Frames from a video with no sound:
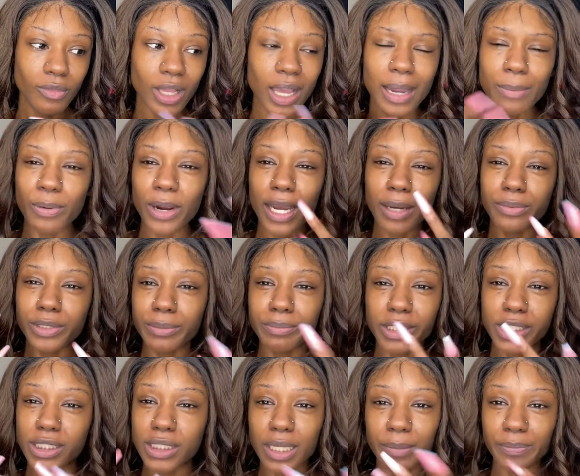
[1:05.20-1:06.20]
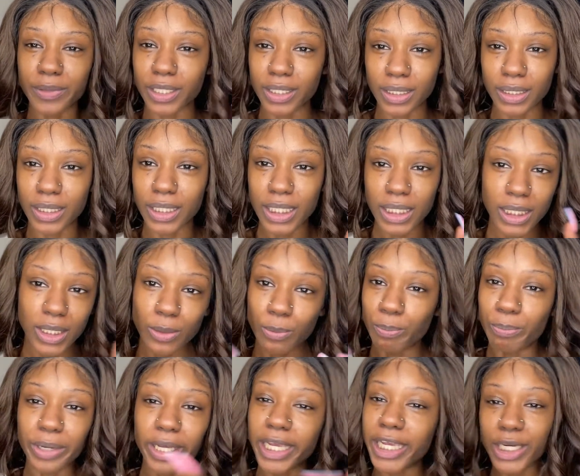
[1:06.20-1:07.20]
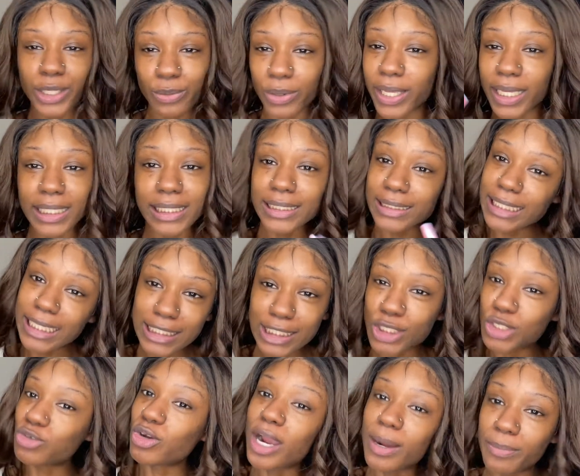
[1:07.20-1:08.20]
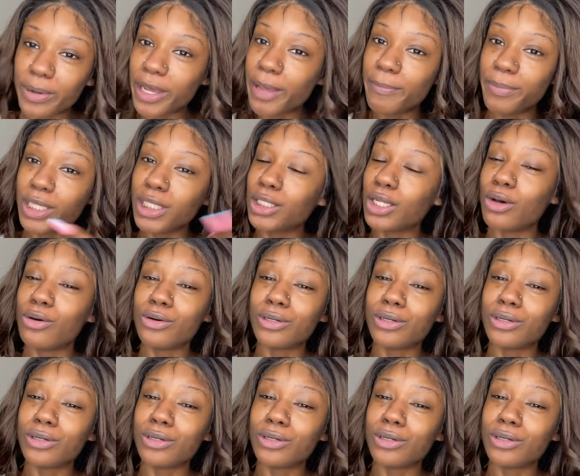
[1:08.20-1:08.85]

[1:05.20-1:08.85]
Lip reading: probably missed something, but anyway, click that subscribe button below,